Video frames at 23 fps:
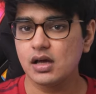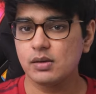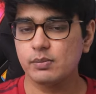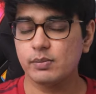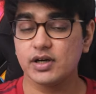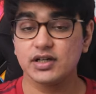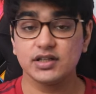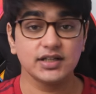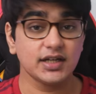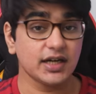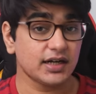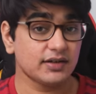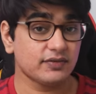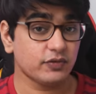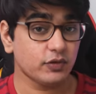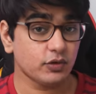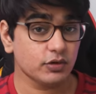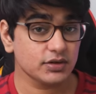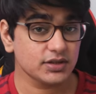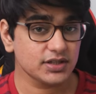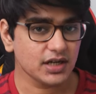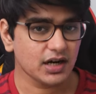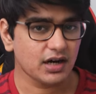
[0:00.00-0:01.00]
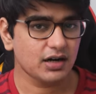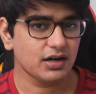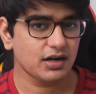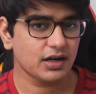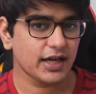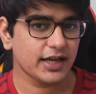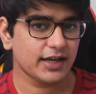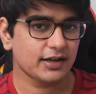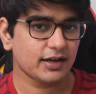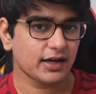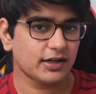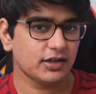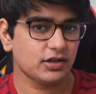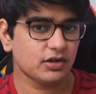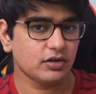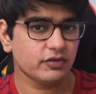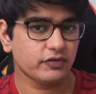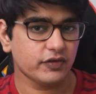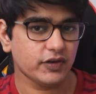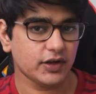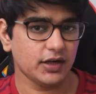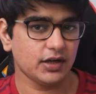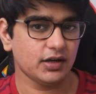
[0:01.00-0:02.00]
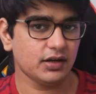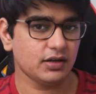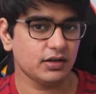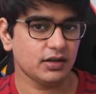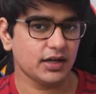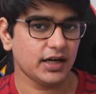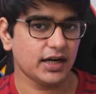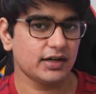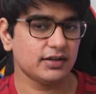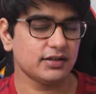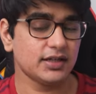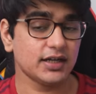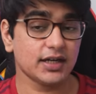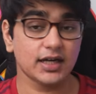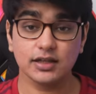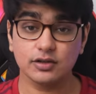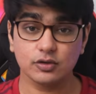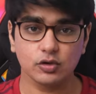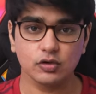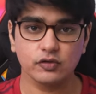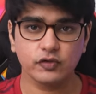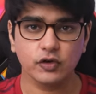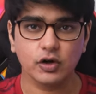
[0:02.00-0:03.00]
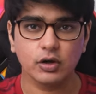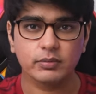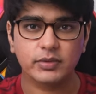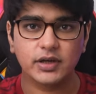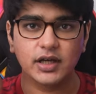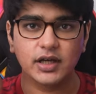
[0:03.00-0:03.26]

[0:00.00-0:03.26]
but the headphones are like kind of here and they can go from